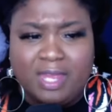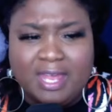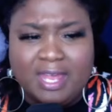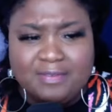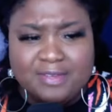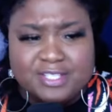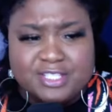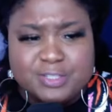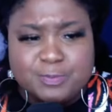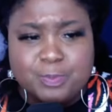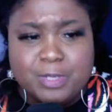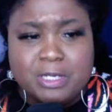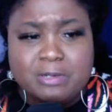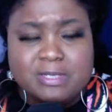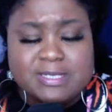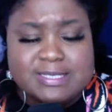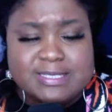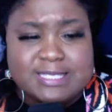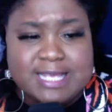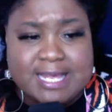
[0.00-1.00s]
And the
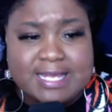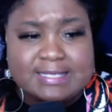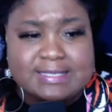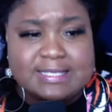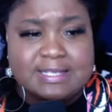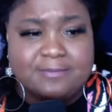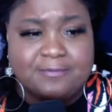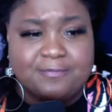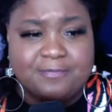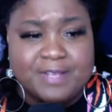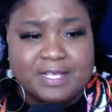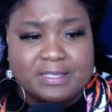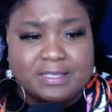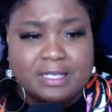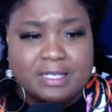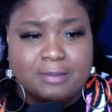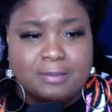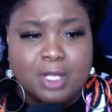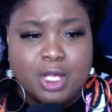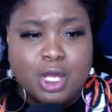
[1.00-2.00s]
Spirit said to
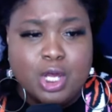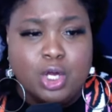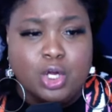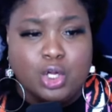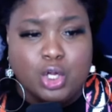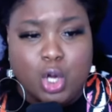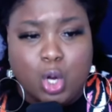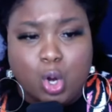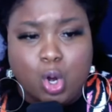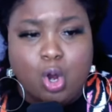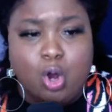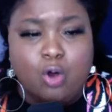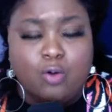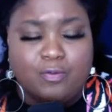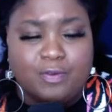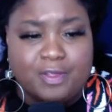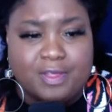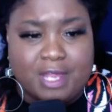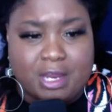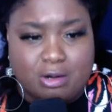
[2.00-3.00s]
Philip, Go
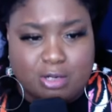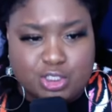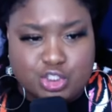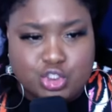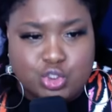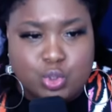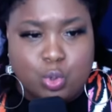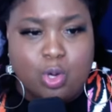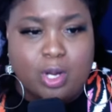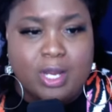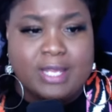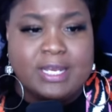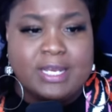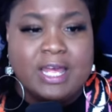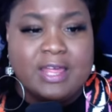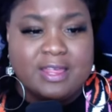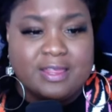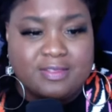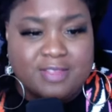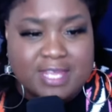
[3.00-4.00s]
over there and
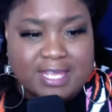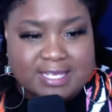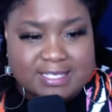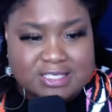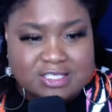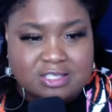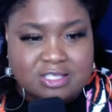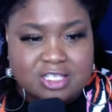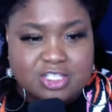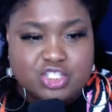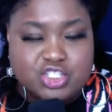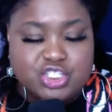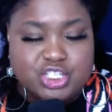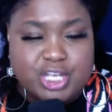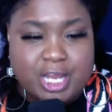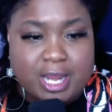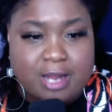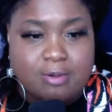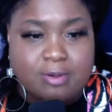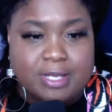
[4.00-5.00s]
join his, this
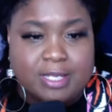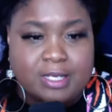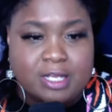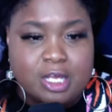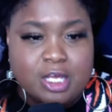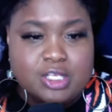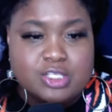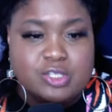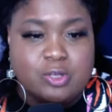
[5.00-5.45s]
chariot.